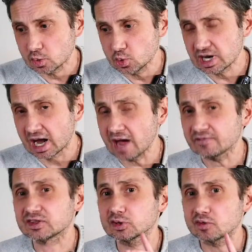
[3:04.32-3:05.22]
we
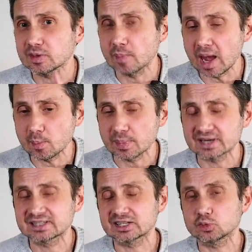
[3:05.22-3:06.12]
have to
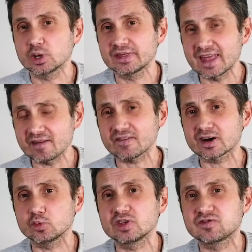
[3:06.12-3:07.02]
remember that
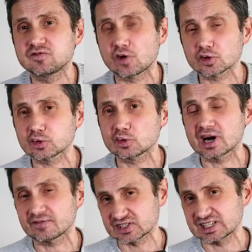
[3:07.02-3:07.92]
whenever we
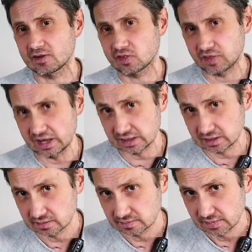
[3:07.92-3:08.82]
photograph something
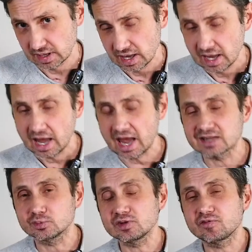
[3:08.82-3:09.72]

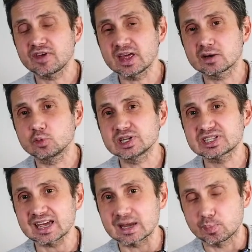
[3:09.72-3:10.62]
and we think we
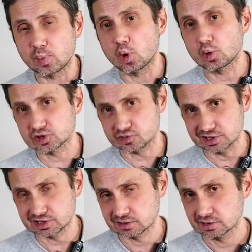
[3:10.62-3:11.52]
take a
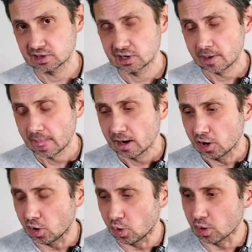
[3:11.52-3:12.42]
portrait
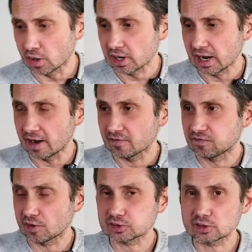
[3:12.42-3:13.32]
or
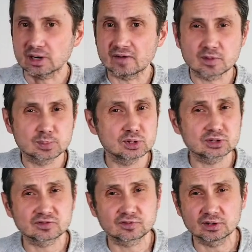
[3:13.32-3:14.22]
photograph a
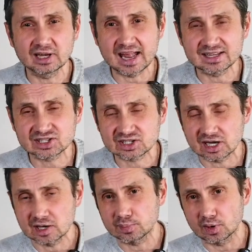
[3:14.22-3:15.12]
beautiful
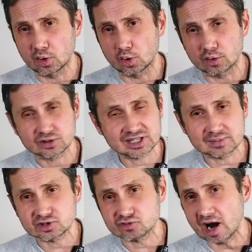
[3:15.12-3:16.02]
landscape or
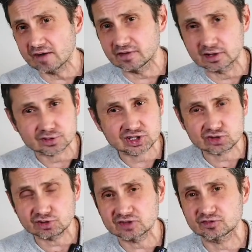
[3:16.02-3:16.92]
some travel or
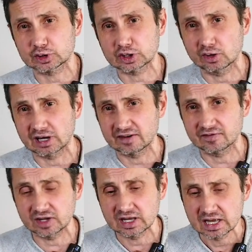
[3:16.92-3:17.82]
street
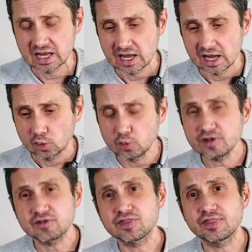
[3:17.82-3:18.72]
photography,
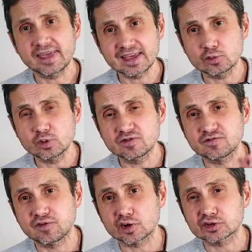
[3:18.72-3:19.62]
we think we
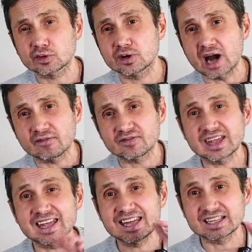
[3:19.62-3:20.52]
photograph
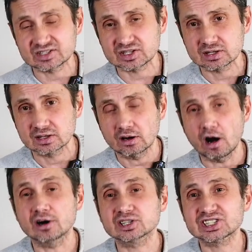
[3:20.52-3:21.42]
it,
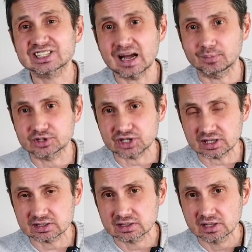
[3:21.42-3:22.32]
our
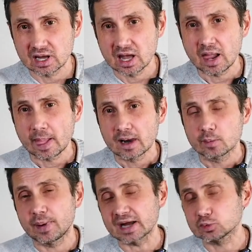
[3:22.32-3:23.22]
subject.
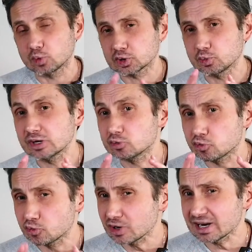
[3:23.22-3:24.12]
But what we
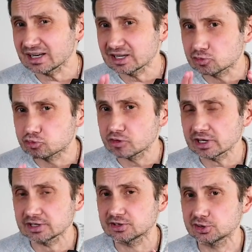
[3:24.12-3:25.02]

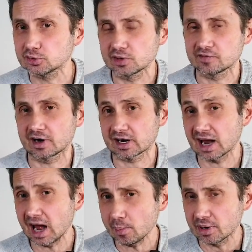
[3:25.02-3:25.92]
really do with our
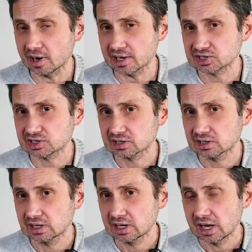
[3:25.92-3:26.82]
cameras
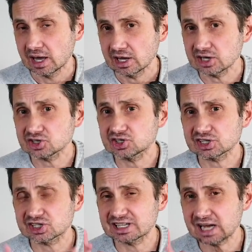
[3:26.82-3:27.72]
is
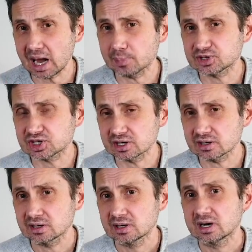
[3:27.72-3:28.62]
just
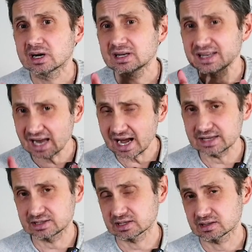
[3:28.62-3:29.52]
capture
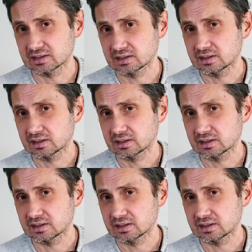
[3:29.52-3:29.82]
light.